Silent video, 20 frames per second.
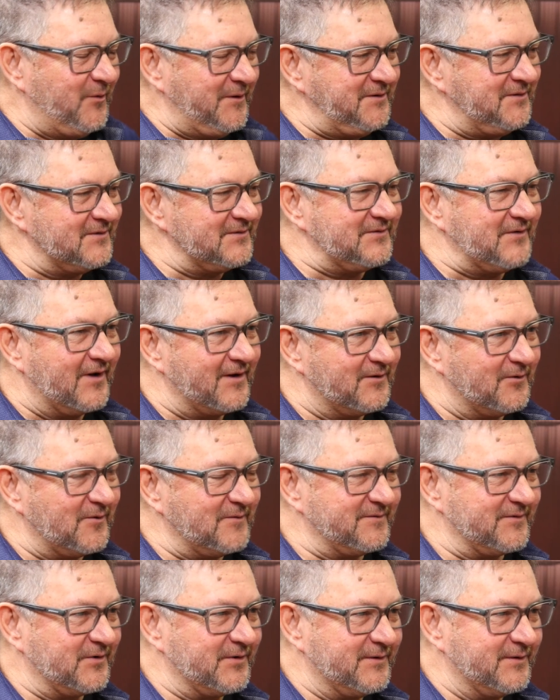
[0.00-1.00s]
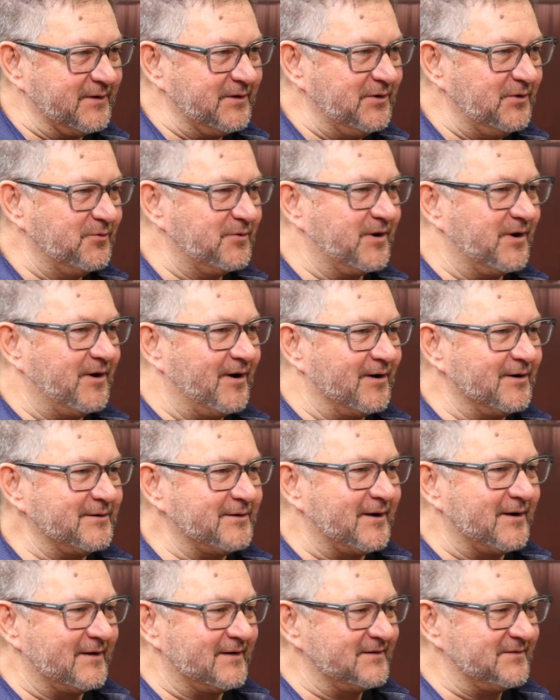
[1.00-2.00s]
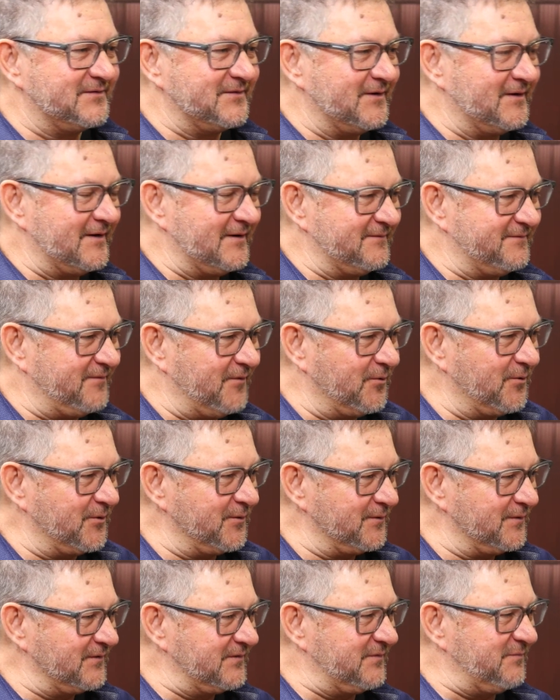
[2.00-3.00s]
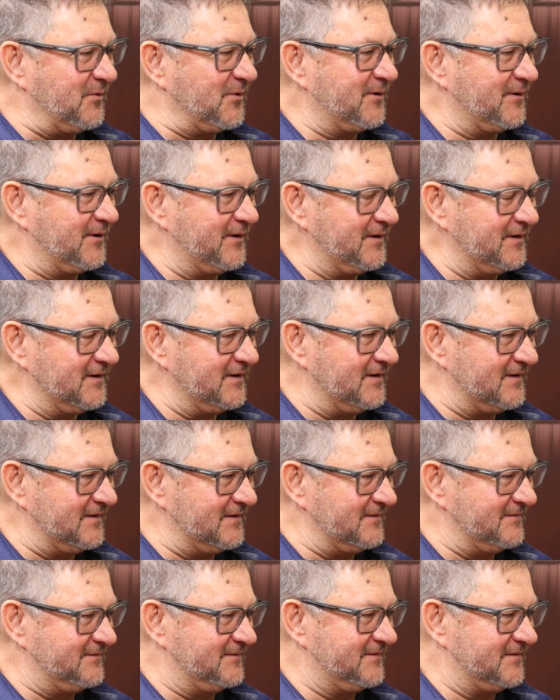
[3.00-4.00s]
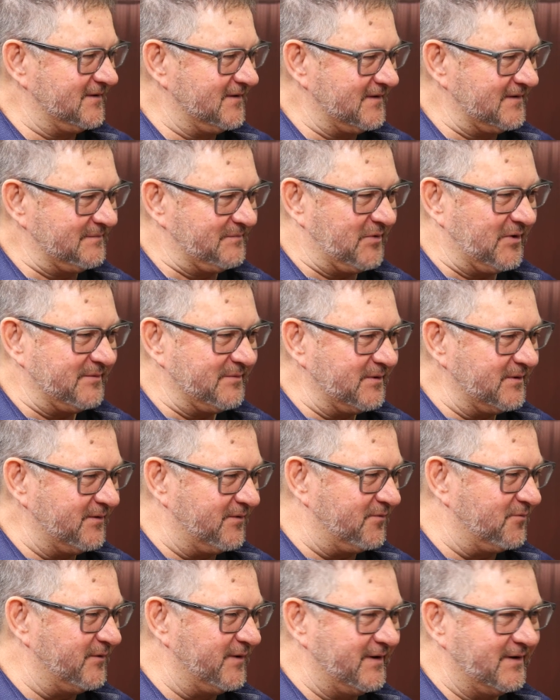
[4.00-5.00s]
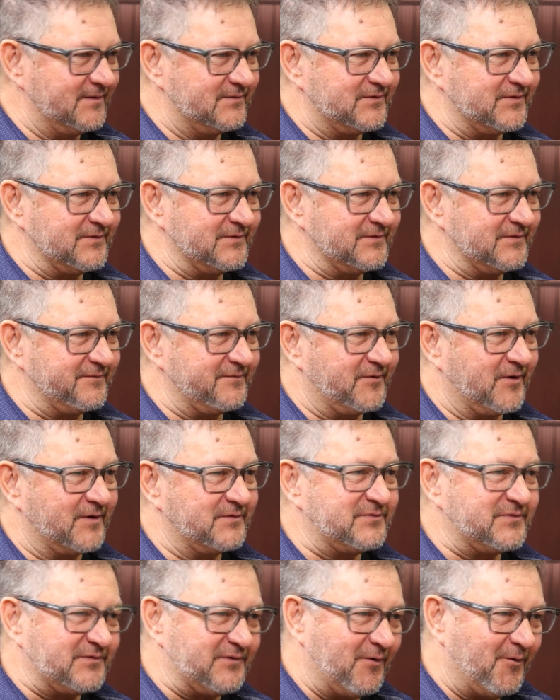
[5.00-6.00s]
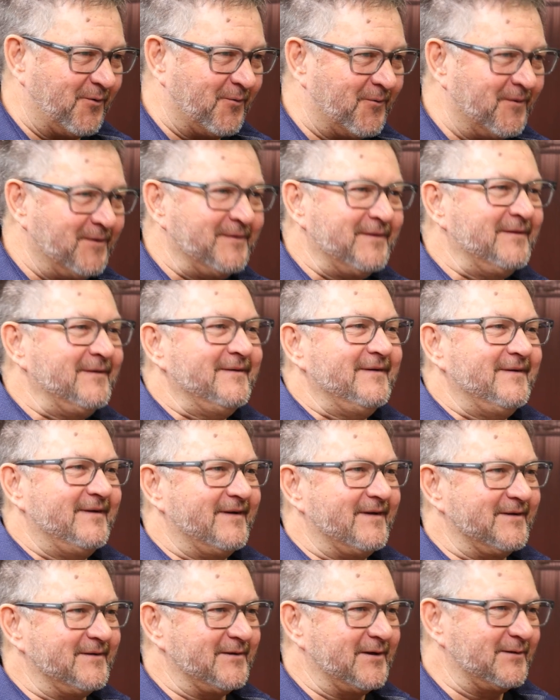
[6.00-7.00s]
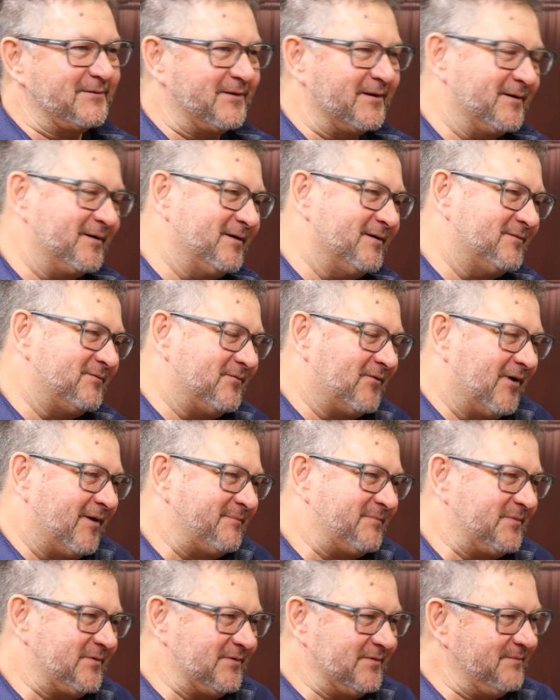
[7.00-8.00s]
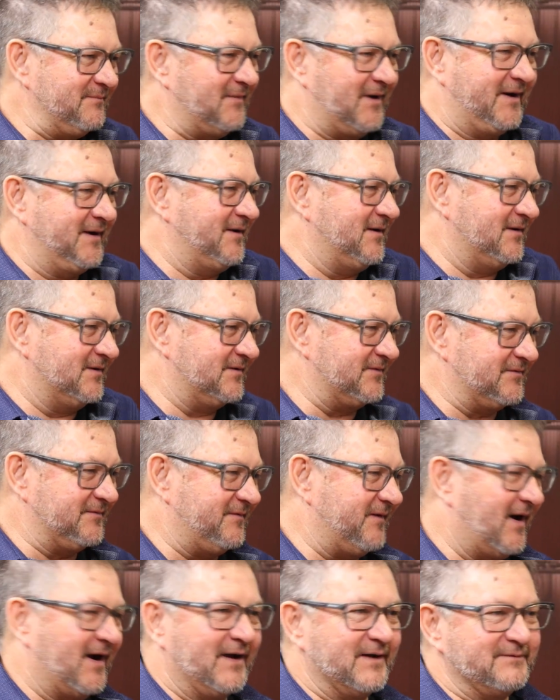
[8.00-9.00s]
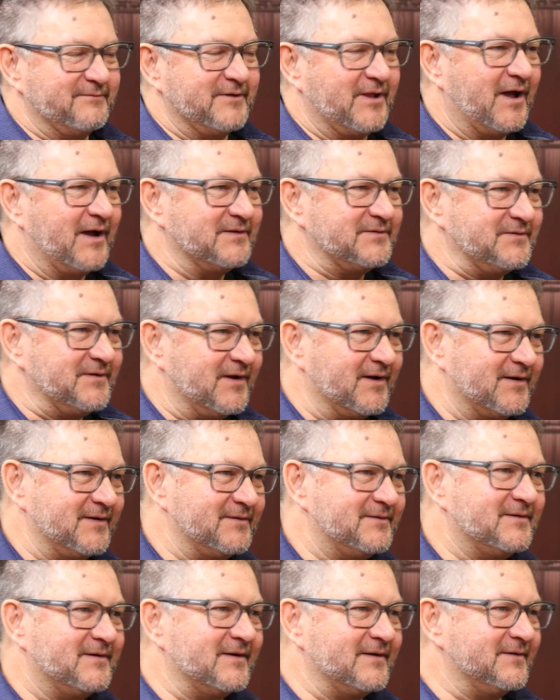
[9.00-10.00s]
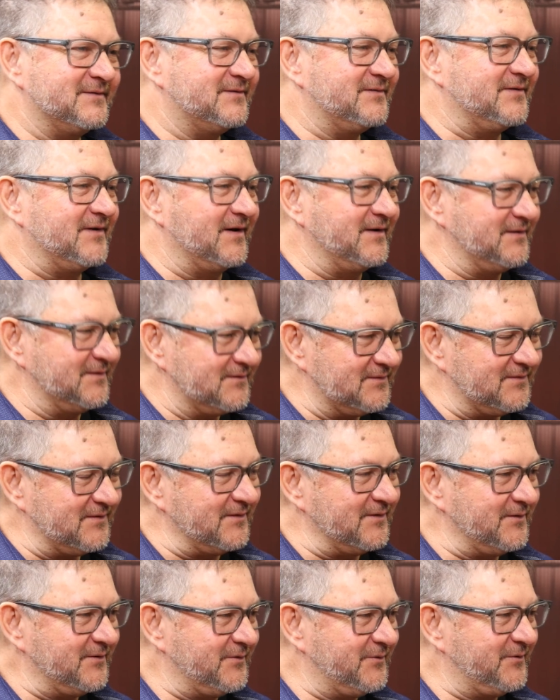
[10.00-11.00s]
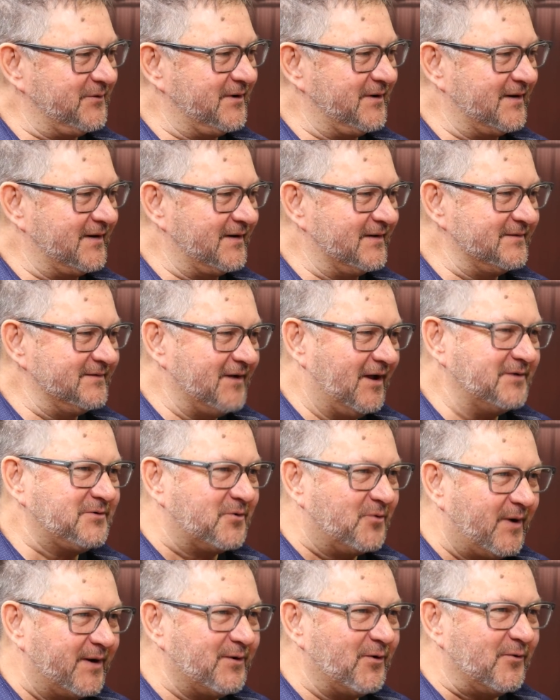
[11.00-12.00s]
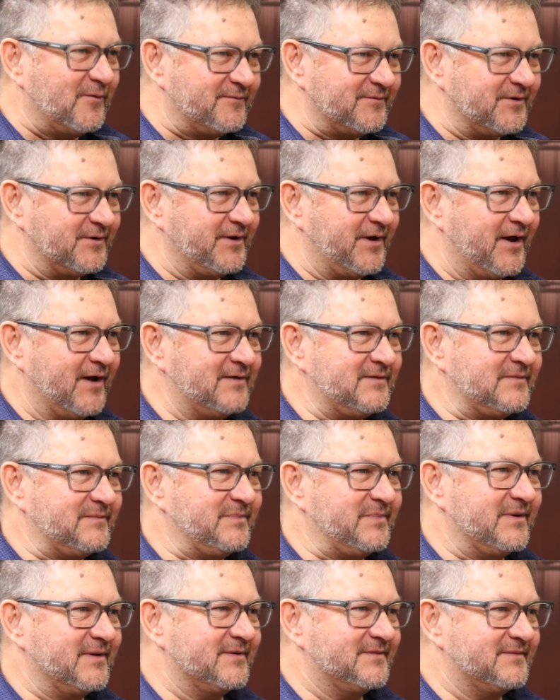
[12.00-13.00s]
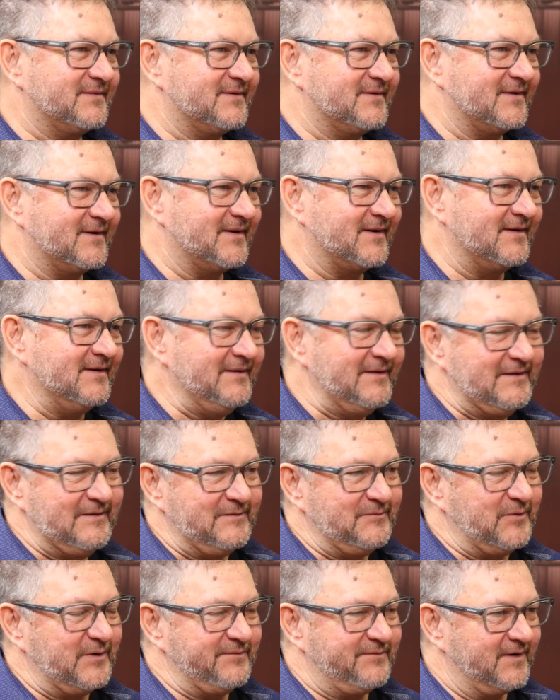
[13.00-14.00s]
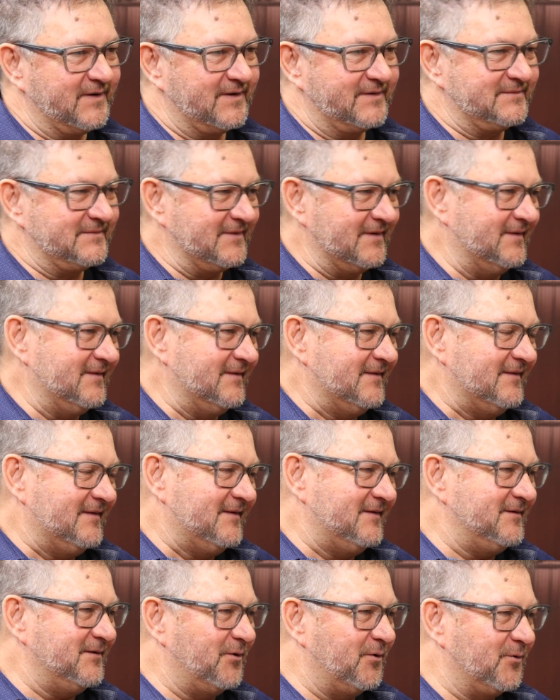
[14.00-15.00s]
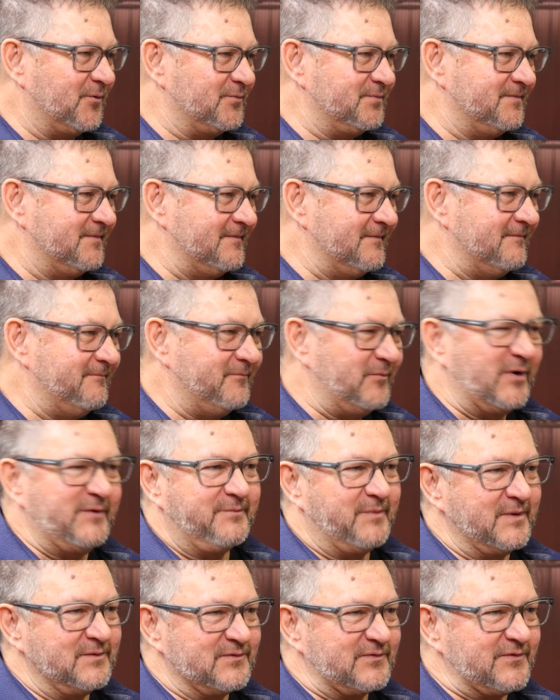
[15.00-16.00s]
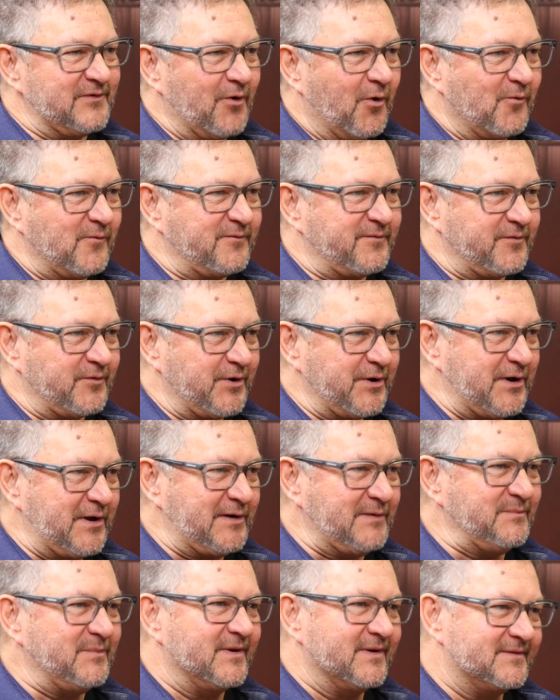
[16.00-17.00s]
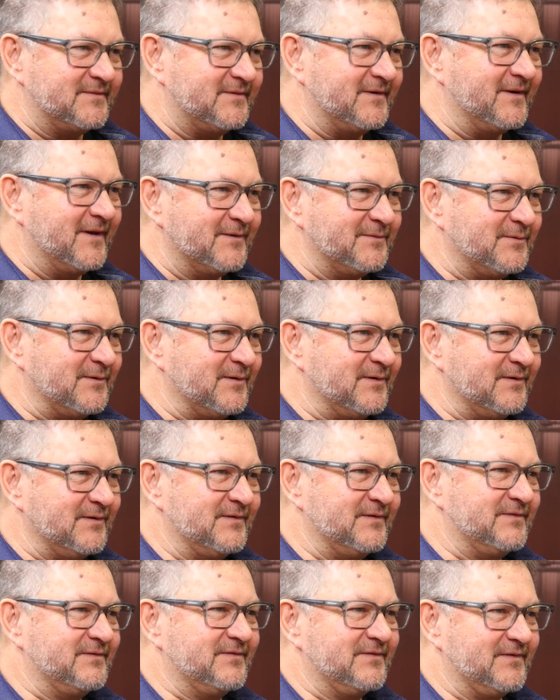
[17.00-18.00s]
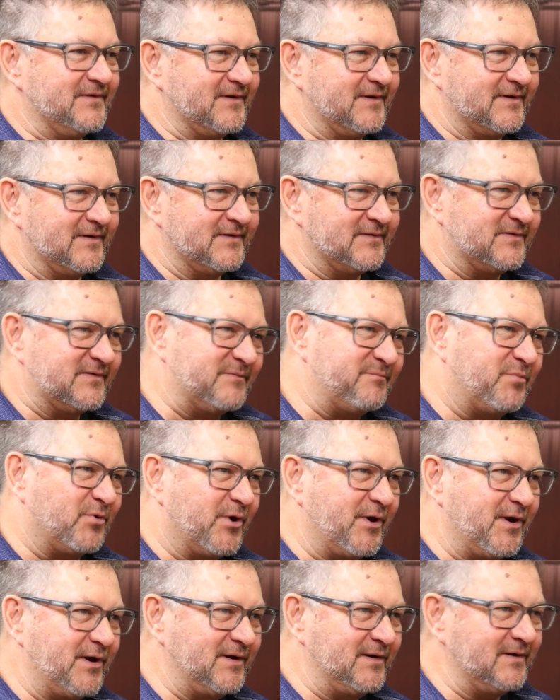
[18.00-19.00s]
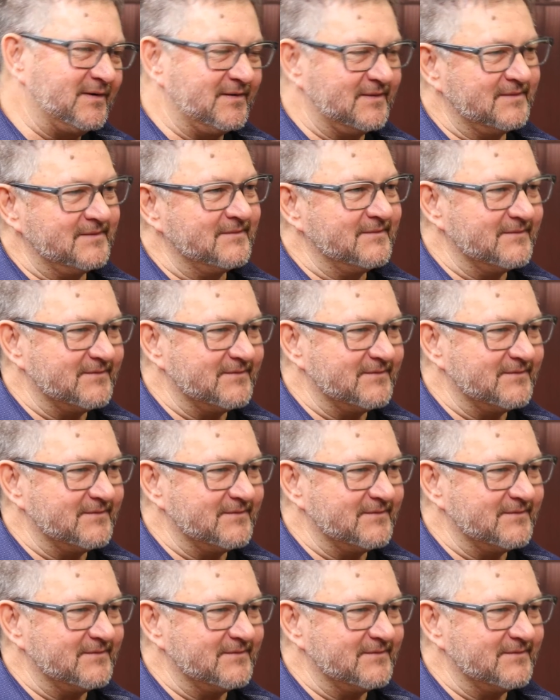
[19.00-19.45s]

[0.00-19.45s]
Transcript: winter's not over in the Yukon. I saw a photo this morning of probably 3 inches of fresh snow, and I think it dropped to -5 last night at site. So not quite over yet, but we've been snow-free, but you get these spring